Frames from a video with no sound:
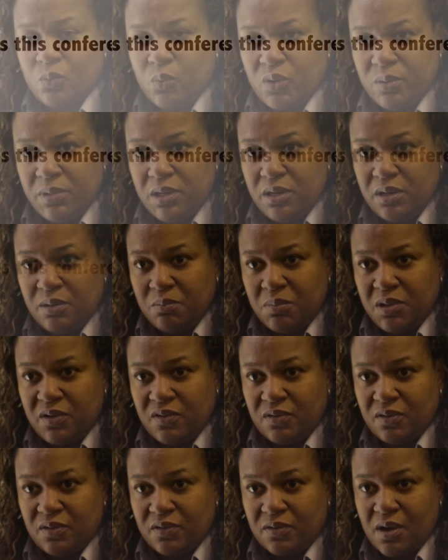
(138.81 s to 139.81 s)
Women in
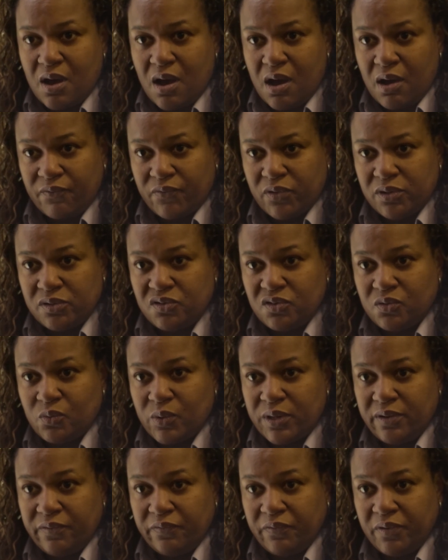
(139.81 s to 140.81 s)
Business Conference
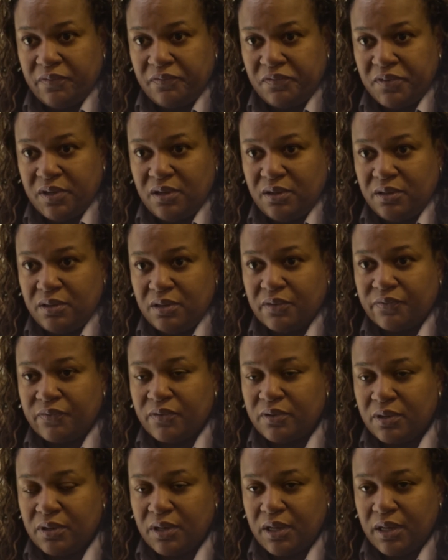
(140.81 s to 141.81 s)
2015
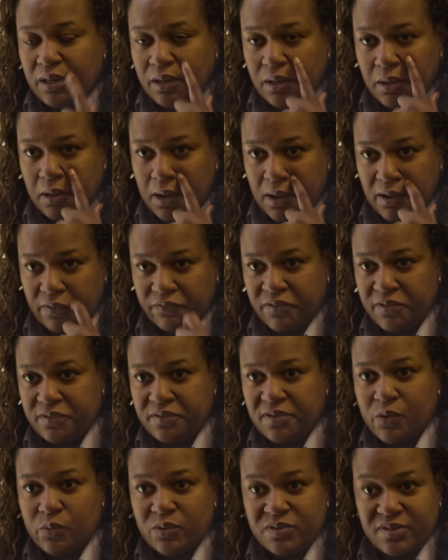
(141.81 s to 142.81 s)
different than any conference
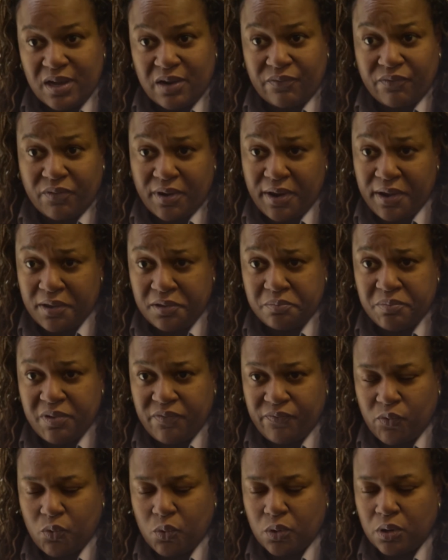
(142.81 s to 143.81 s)
that was ever held
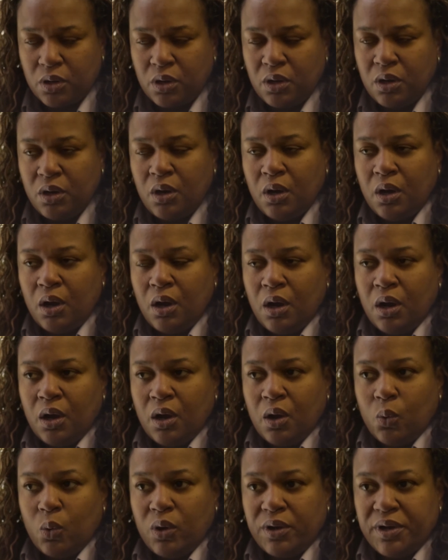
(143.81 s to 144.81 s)
before?
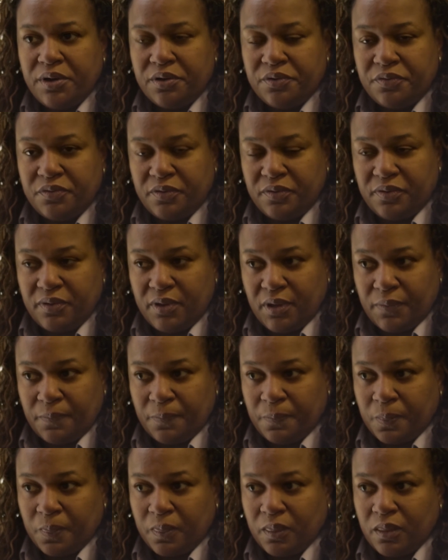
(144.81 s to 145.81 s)
Well, here's the thing.
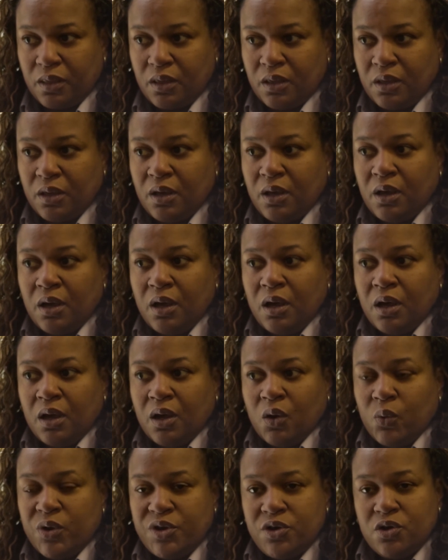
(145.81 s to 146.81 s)

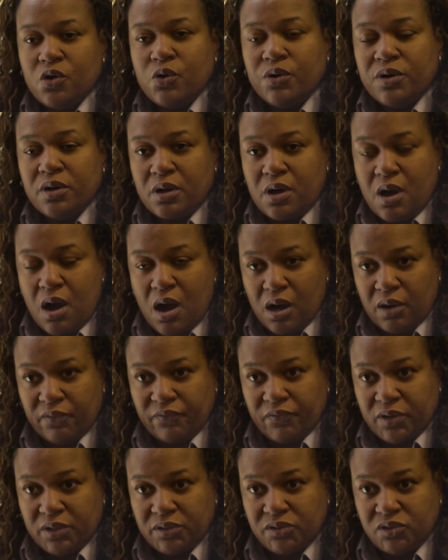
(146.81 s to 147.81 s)
When you go to a
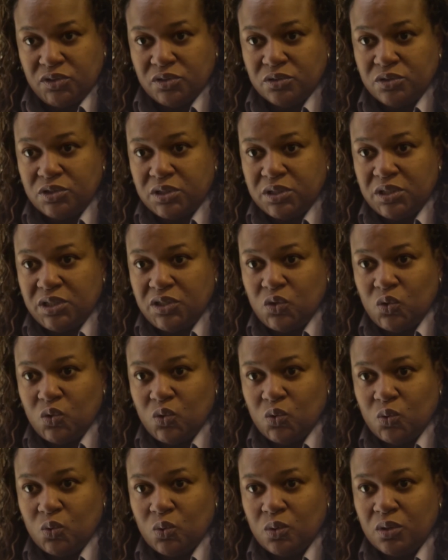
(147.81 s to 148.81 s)
conference, usually
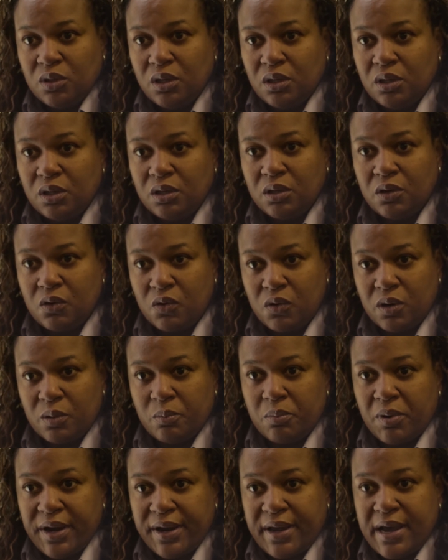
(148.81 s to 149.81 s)
you go to a
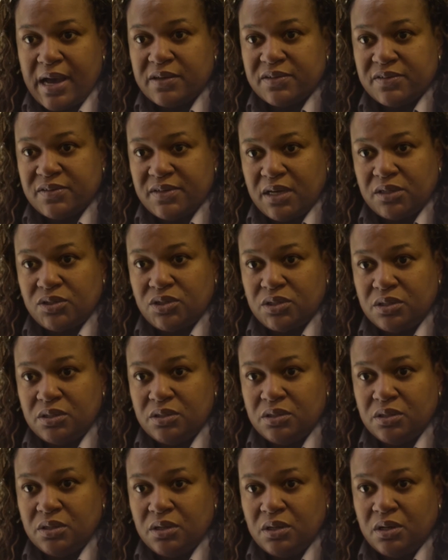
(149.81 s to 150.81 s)
breakout
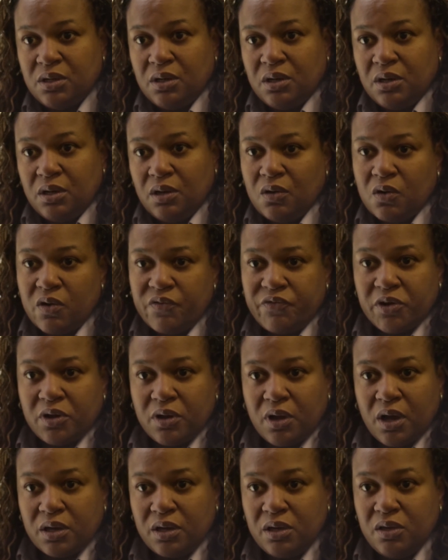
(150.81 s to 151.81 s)
session. You know, if you're
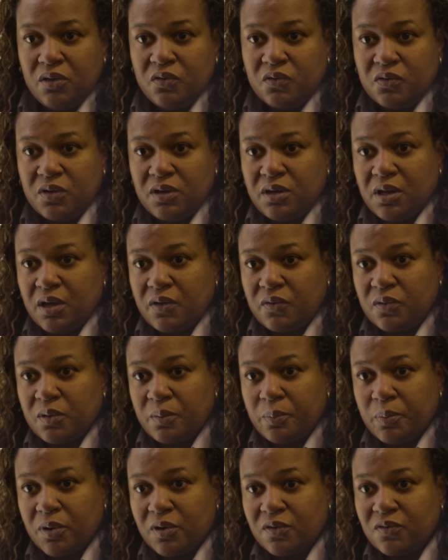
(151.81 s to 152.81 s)
lucky, you sit next to a
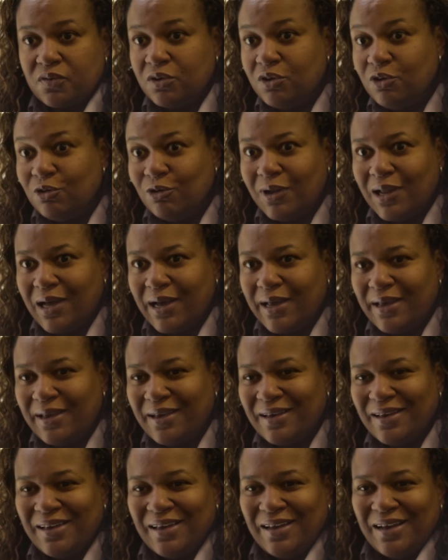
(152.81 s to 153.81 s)
person you
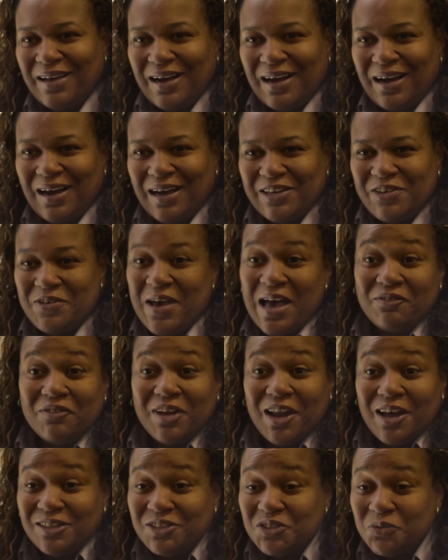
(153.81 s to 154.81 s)
like, you have
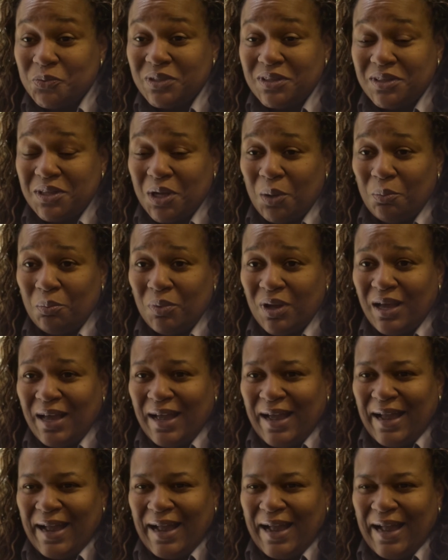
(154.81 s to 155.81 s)
lunch with them.
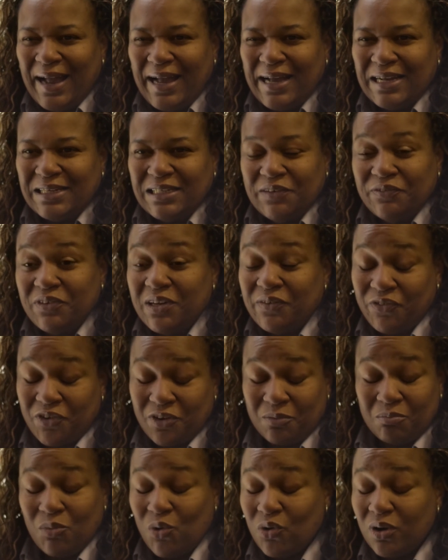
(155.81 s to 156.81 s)
And even if
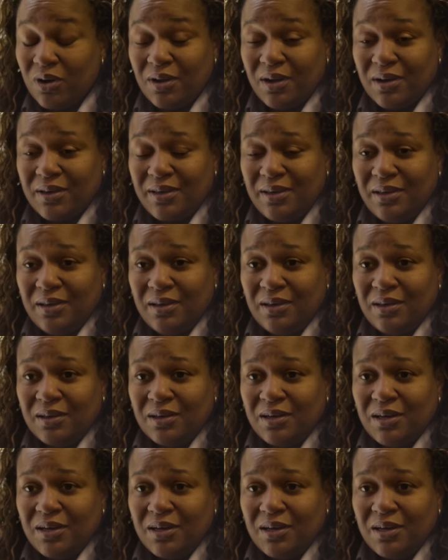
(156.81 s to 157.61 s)
you're more lucky,